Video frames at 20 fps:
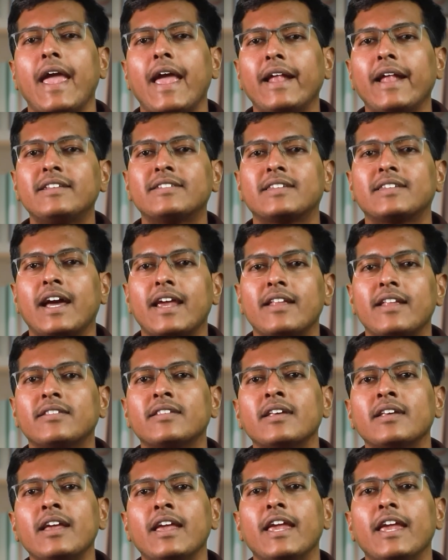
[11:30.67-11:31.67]
hand
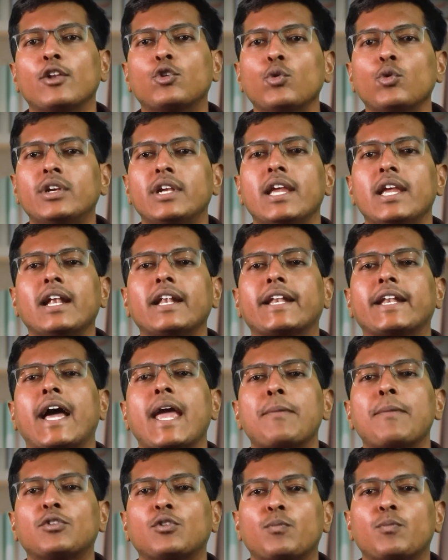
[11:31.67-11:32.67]
signs into
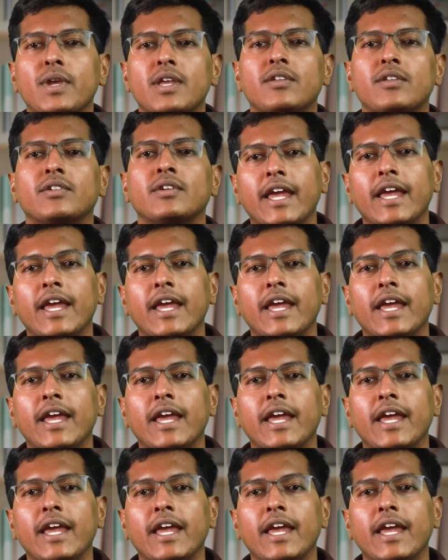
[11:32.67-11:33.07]
real-time speech.